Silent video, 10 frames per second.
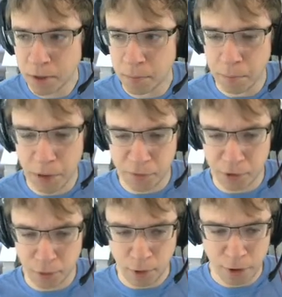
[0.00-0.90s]
Bomb
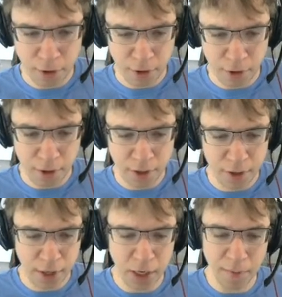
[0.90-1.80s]
turn 1 is good.
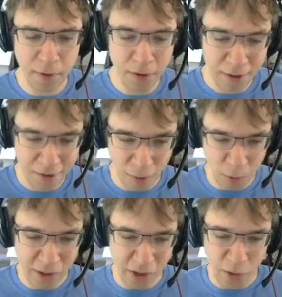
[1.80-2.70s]
The
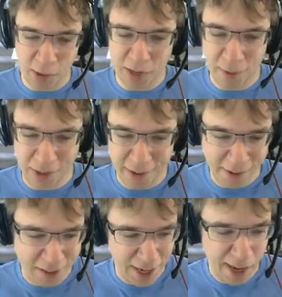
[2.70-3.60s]
really greedy play here
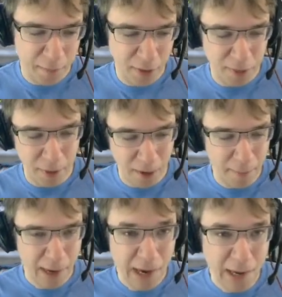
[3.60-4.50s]
is to headbutt the bomb
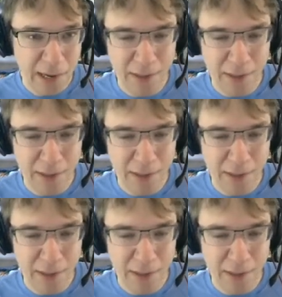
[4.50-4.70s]
back,